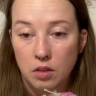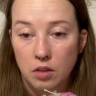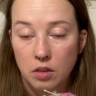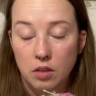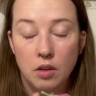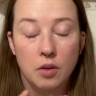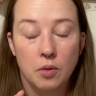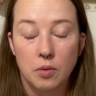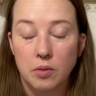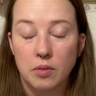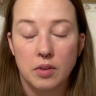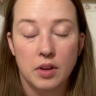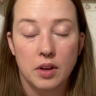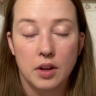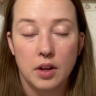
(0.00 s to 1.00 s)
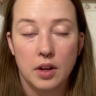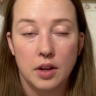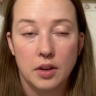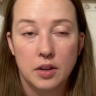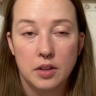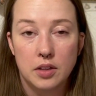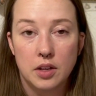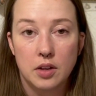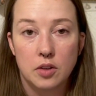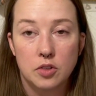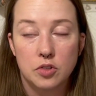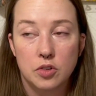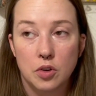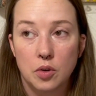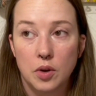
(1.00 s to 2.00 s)
no, I got that
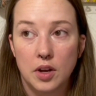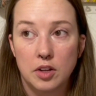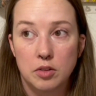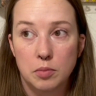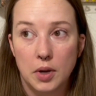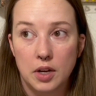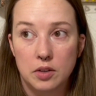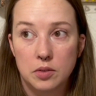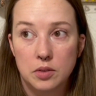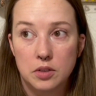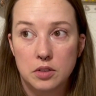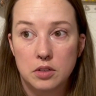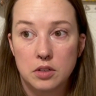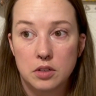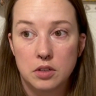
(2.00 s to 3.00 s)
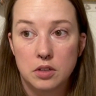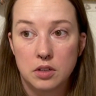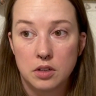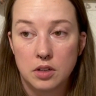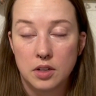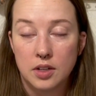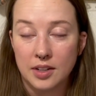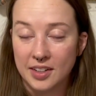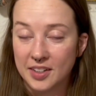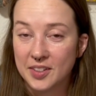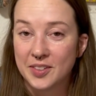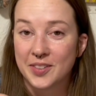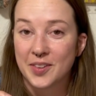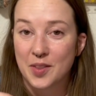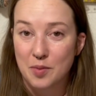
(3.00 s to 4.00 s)
so ass backwards.
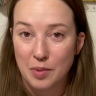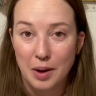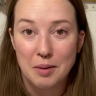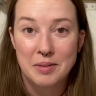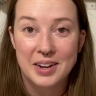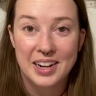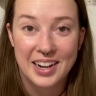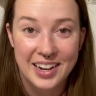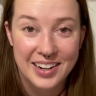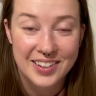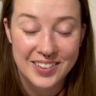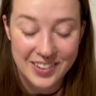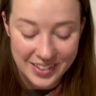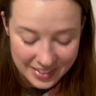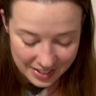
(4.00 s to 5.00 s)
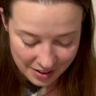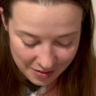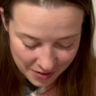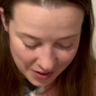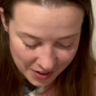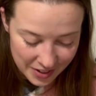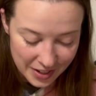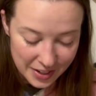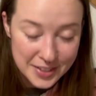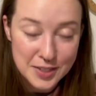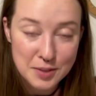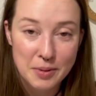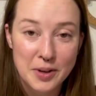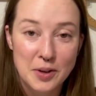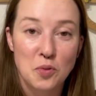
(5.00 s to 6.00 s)
So the bobbin I had a lot left on, I
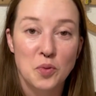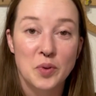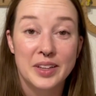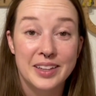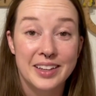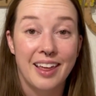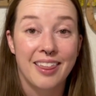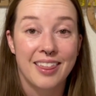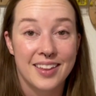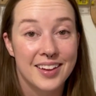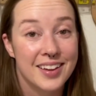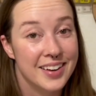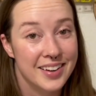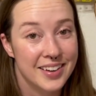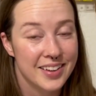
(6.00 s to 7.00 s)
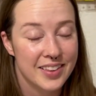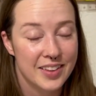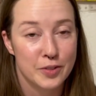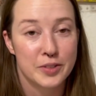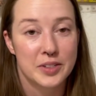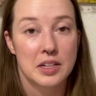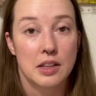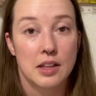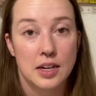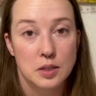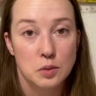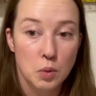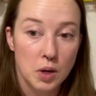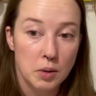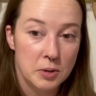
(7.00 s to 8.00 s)
spun really thin. It was the last
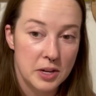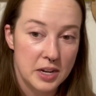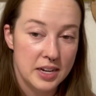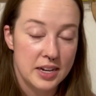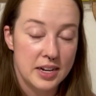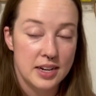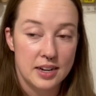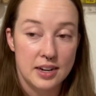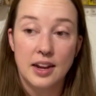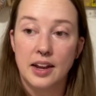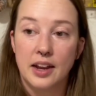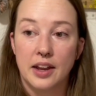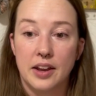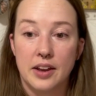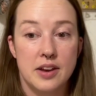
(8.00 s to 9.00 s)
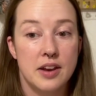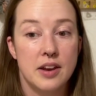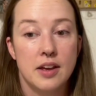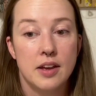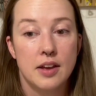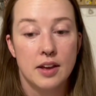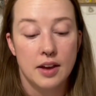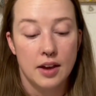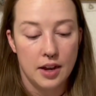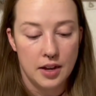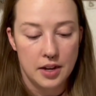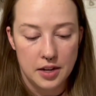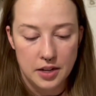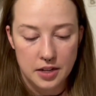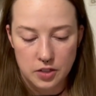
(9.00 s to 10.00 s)
bobbin I did, and
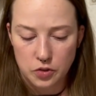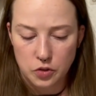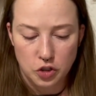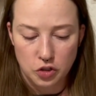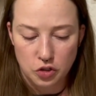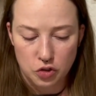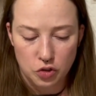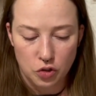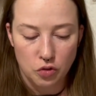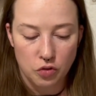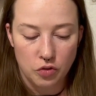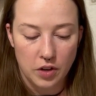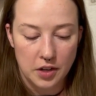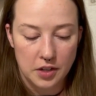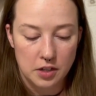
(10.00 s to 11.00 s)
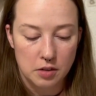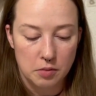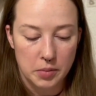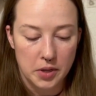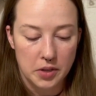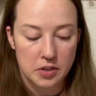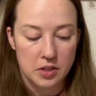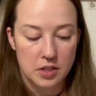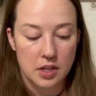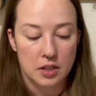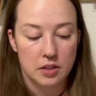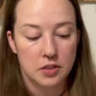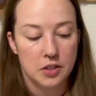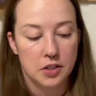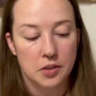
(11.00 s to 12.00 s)
it was just so fine compared to the other
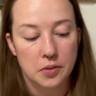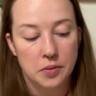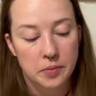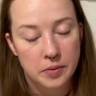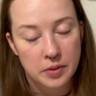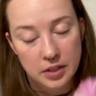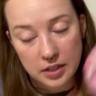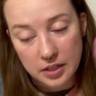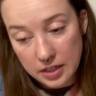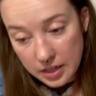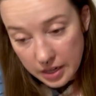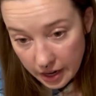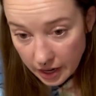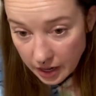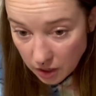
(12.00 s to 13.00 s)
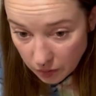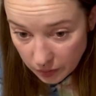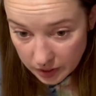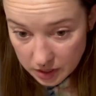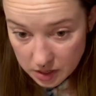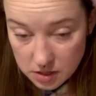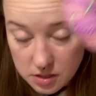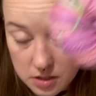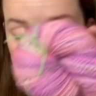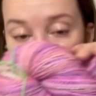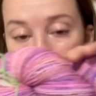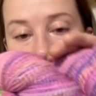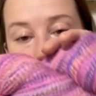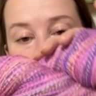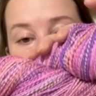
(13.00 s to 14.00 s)
two. Anyways,
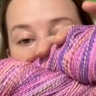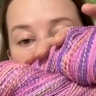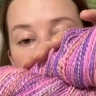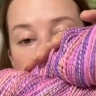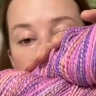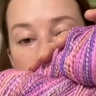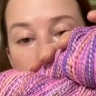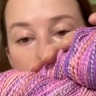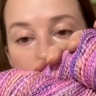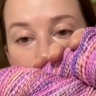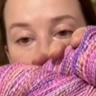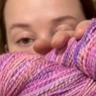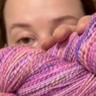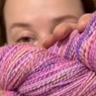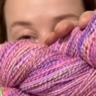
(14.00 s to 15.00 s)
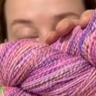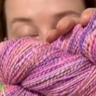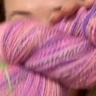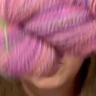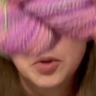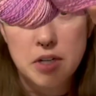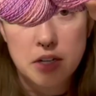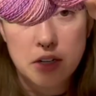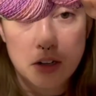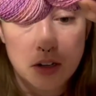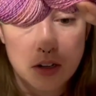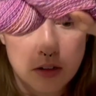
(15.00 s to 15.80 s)
so I split the braid